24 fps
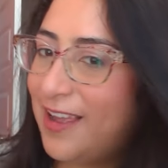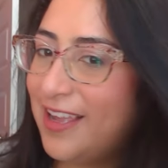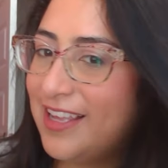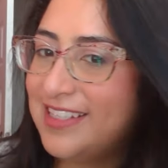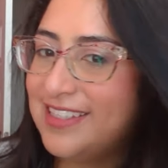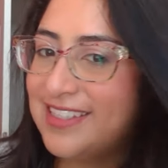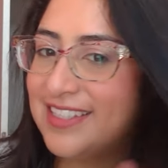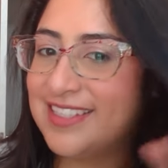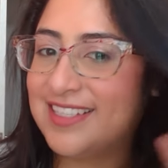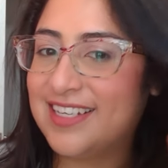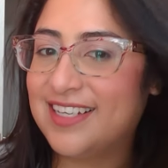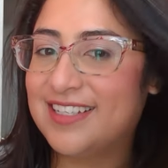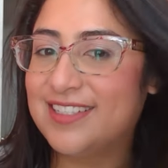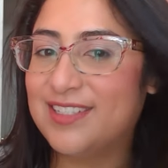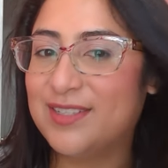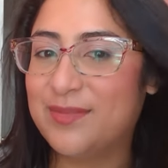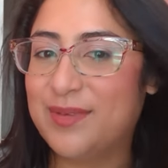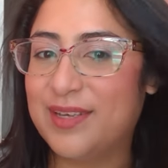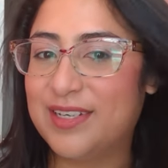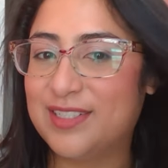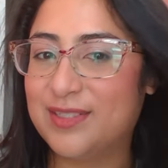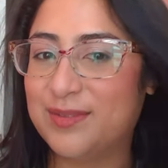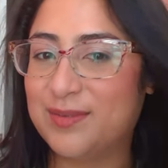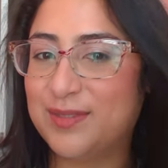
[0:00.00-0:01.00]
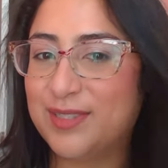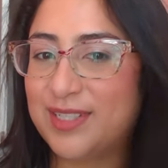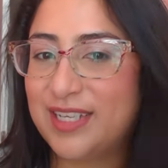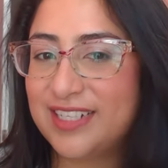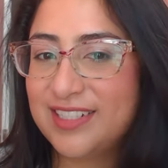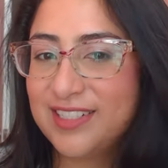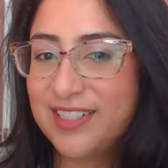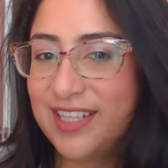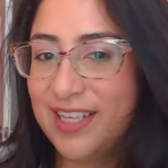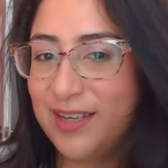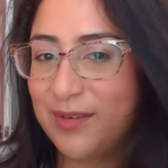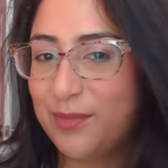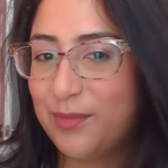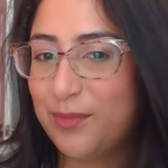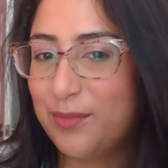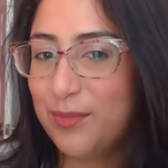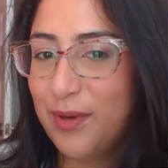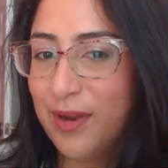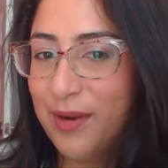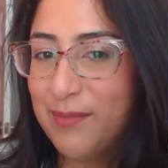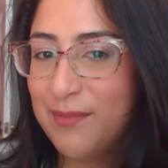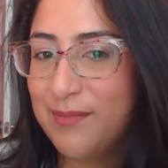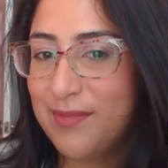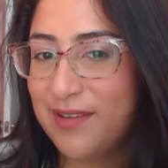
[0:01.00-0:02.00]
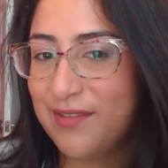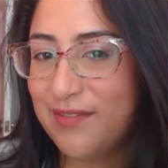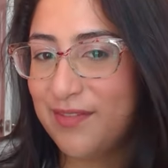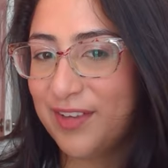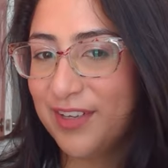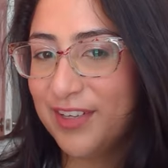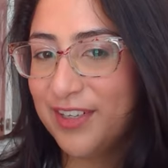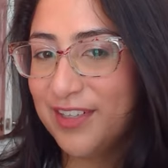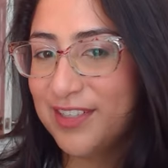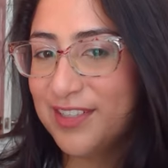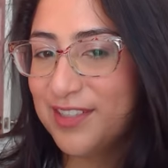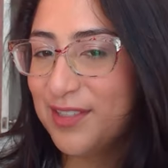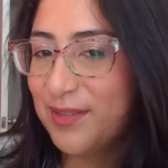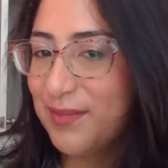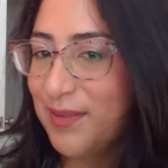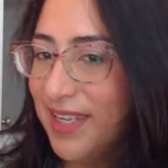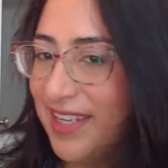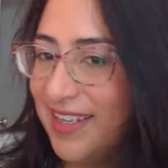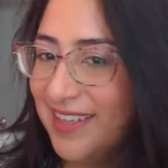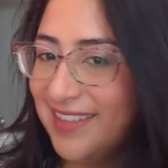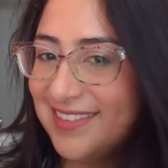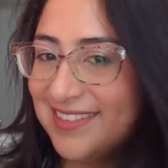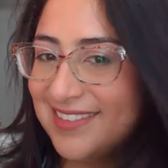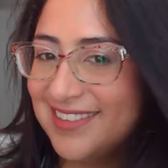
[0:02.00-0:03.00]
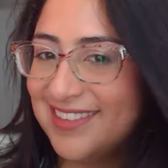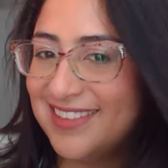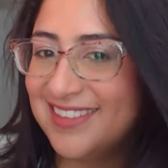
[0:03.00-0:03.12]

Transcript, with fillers: It's exciting to be able to actually run my fingers through my hair.